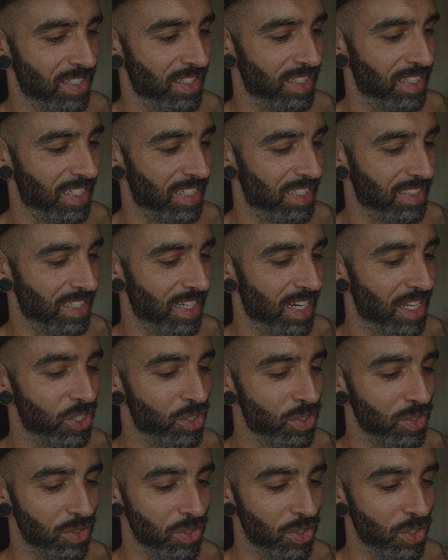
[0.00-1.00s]
that I
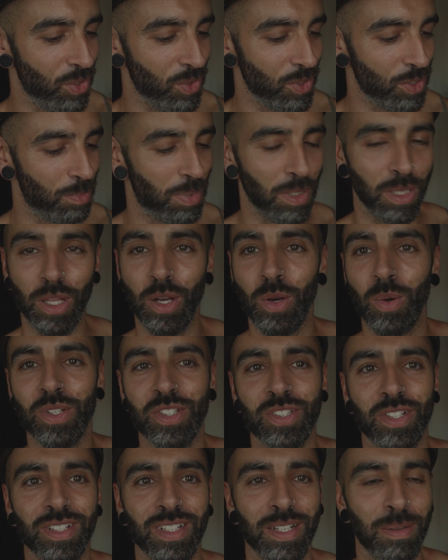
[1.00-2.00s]
shouldn't use below a
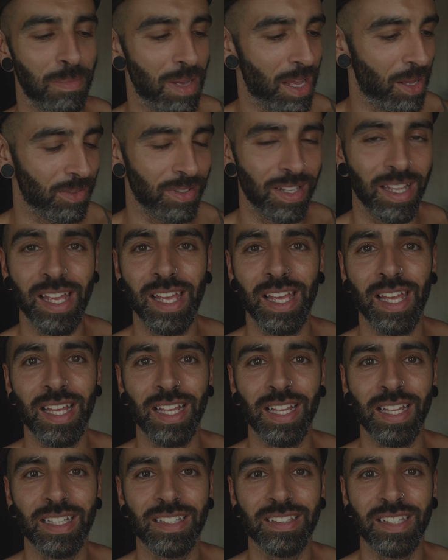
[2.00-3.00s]
certain amount,
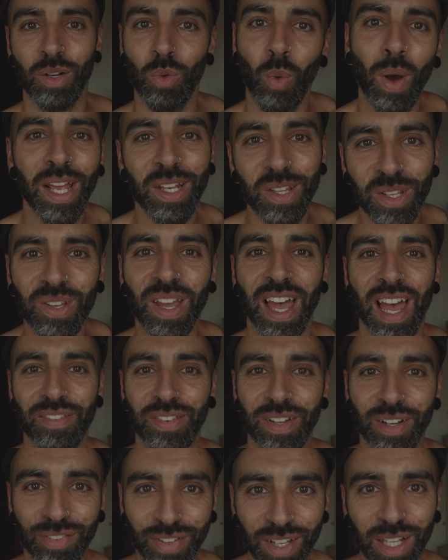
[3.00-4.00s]
then why do you have
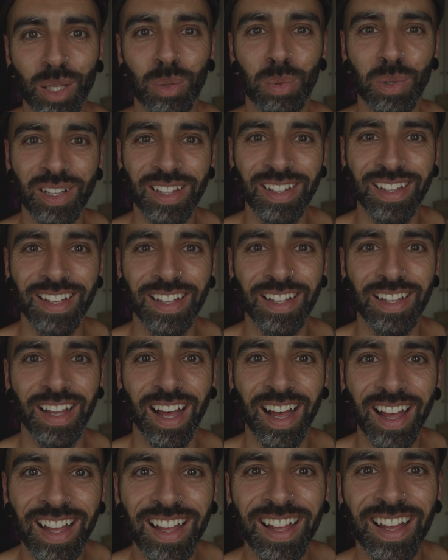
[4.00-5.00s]
it available?
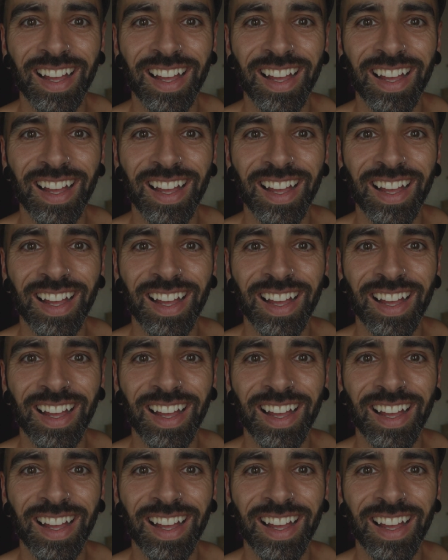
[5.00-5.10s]
Huh?